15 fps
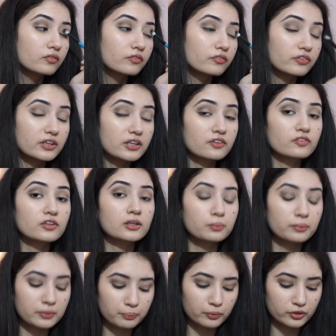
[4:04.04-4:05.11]
where we'll
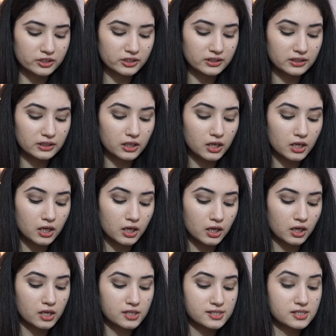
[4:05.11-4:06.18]
be putting the
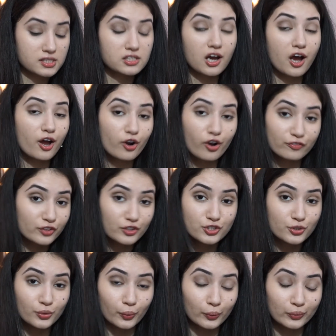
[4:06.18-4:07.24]
star of the
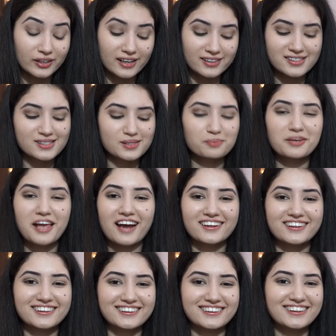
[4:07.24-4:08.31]
show, that is the black
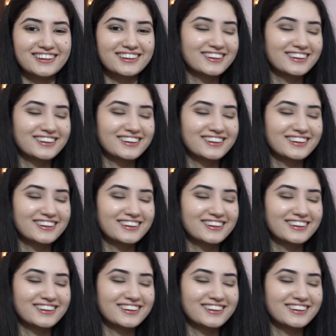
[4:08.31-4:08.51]
color.